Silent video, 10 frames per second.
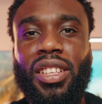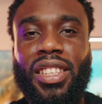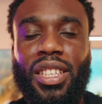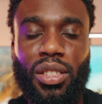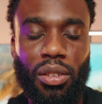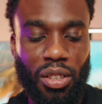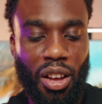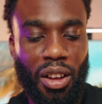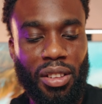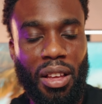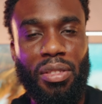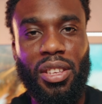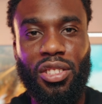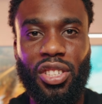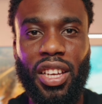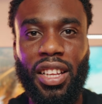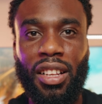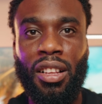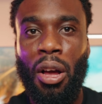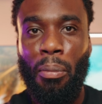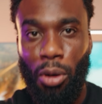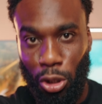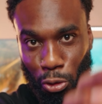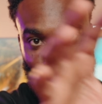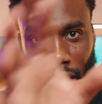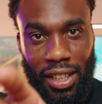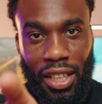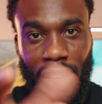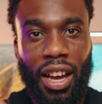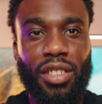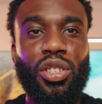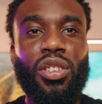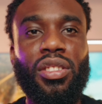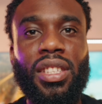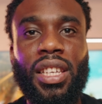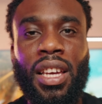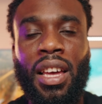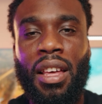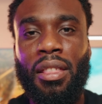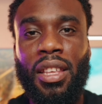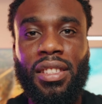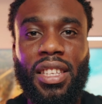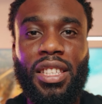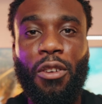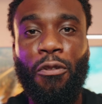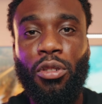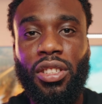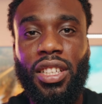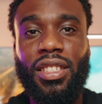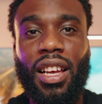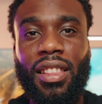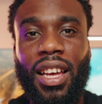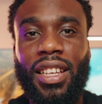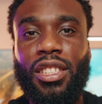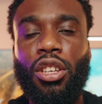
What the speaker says: to test out on this channel. But right here, as you can see, this is the footage that is